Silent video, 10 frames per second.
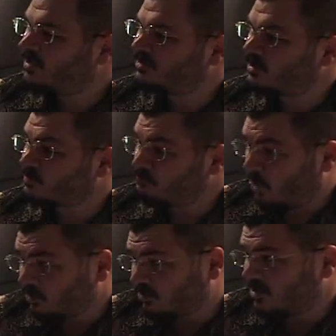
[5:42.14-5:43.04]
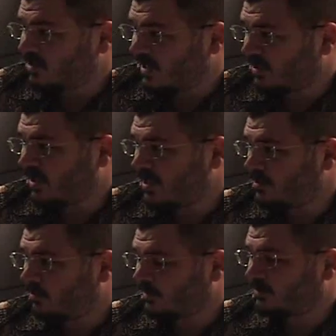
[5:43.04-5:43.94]
This is mostly taking the
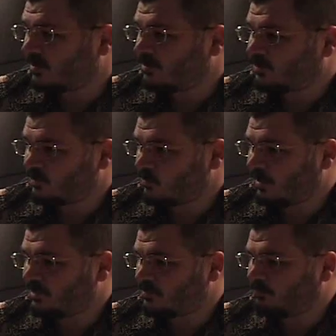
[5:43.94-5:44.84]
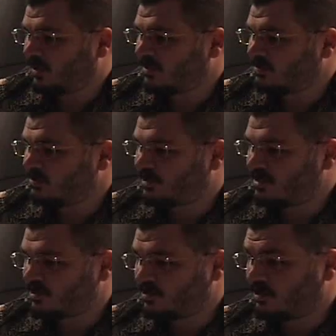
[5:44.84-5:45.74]
Antarctic situation, but
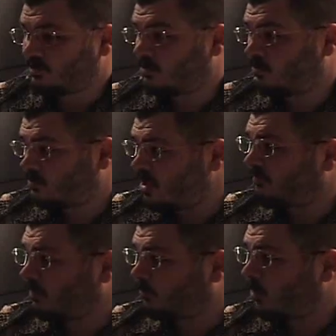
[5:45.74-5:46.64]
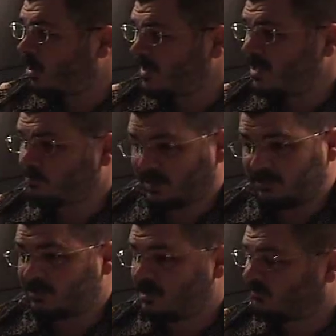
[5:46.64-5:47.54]
since it does cover a broad aspect,
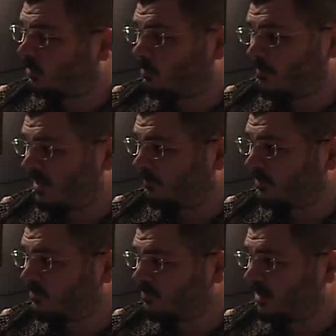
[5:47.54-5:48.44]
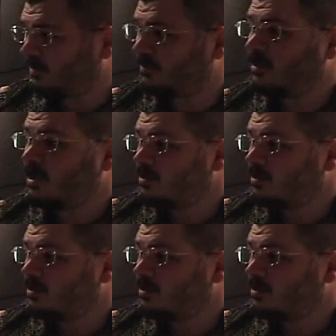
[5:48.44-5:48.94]
it does cover all the way back up to New Zealand,